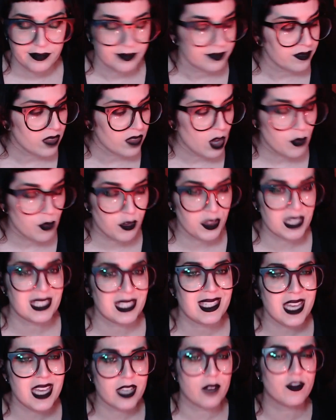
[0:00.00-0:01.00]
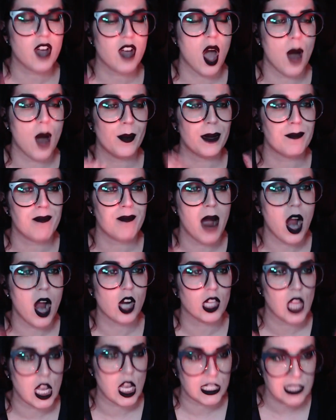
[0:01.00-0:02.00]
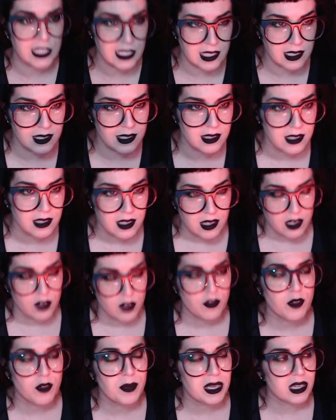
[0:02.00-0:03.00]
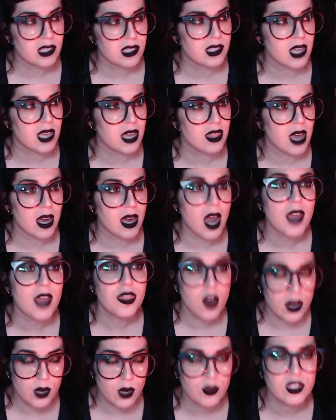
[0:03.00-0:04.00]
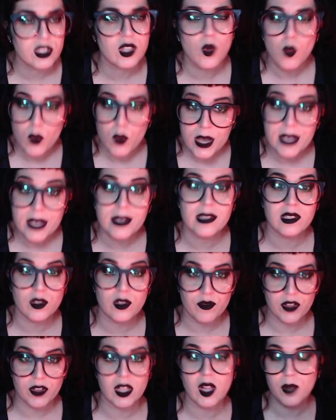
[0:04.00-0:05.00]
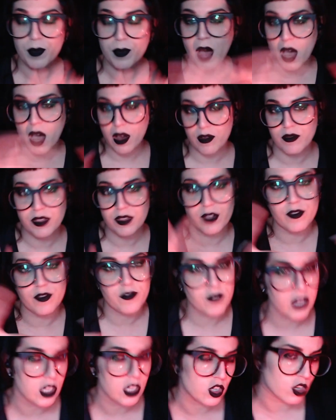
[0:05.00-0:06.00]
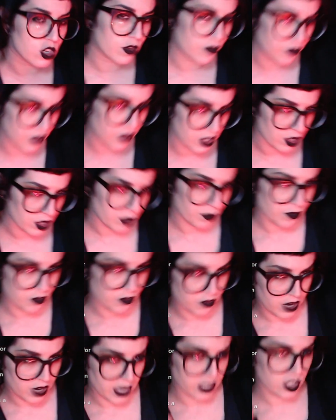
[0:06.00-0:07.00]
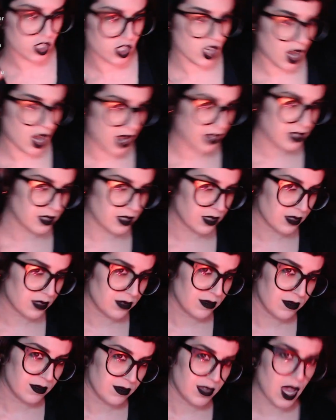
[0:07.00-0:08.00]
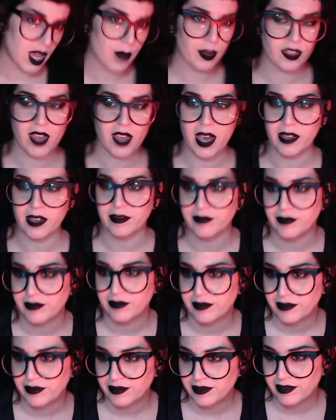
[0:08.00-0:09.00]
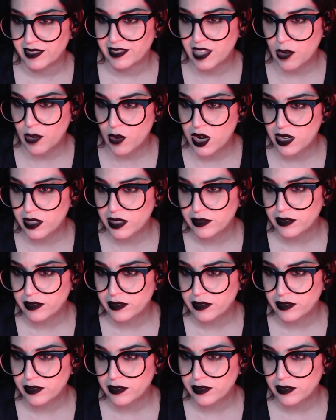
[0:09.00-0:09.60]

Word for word: for the sake of common parlance, for me to say that I thought it was the weakest film of the feature film franchise. How about that? Does that work?